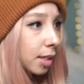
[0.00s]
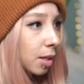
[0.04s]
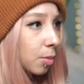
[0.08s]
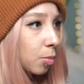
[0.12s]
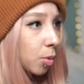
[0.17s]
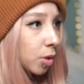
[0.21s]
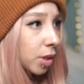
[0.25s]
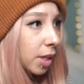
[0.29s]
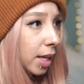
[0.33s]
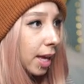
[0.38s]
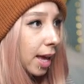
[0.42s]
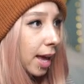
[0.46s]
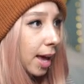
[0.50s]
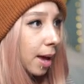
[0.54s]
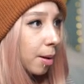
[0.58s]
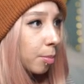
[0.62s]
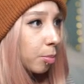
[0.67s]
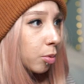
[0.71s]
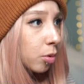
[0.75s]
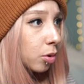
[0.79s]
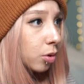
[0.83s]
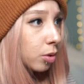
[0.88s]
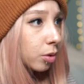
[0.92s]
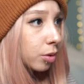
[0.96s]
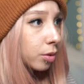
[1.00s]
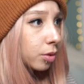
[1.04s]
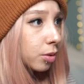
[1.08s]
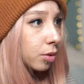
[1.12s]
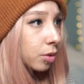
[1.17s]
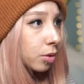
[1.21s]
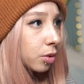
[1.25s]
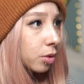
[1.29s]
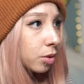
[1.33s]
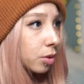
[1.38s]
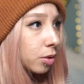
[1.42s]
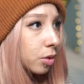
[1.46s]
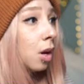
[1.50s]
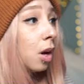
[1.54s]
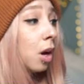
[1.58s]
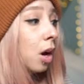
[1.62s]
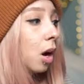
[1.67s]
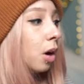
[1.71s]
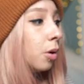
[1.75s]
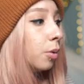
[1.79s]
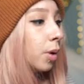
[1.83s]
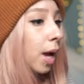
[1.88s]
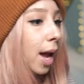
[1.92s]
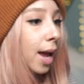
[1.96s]
them with the apples.
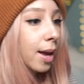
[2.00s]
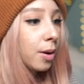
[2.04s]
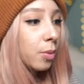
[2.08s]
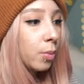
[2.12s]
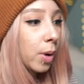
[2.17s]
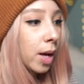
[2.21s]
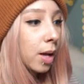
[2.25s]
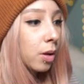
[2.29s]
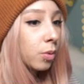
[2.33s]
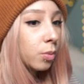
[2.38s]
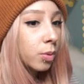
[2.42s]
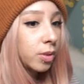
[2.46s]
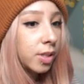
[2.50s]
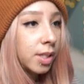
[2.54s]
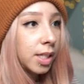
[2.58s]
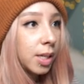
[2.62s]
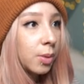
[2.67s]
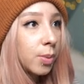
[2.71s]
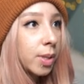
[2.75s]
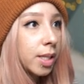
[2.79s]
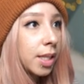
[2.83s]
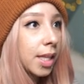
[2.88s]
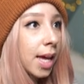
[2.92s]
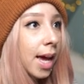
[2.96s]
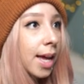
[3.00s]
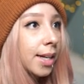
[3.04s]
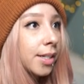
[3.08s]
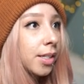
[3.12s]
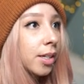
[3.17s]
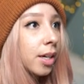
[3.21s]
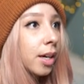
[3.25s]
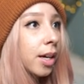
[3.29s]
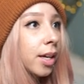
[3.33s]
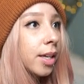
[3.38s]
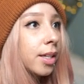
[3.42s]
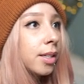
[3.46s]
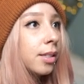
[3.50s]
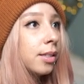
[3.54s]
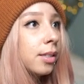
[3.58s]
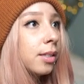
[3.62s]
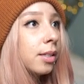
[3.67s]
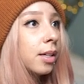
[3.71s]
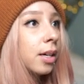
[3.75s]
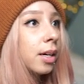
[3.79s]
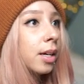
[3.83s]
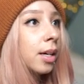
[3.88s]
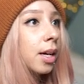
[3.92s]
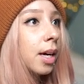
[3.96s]
Alright, well, we'll see what that
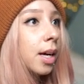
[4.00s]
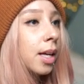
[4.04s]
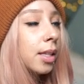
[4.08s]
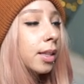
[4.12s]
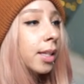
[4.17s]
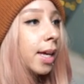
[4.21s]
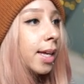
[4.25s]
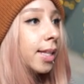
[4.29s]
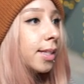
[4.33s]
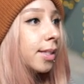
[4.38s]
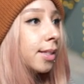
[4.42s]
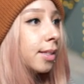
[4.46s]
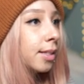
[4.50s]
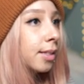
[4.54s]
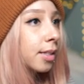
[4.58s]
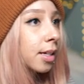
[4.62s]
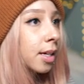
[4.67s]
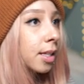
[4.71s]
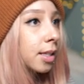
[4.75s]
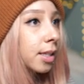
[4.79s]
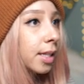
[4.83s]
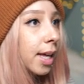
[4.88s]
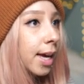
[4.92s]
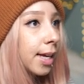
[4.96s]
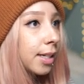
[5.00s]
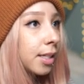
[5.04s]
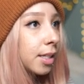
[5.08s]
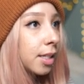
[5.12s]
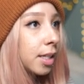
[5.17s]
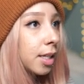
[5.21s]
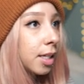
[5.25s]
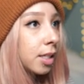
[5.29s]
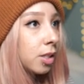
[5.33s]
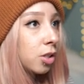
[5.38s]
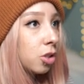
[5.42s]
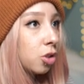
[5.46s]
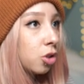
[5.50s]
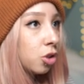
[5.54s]
does. Uh, let's collect this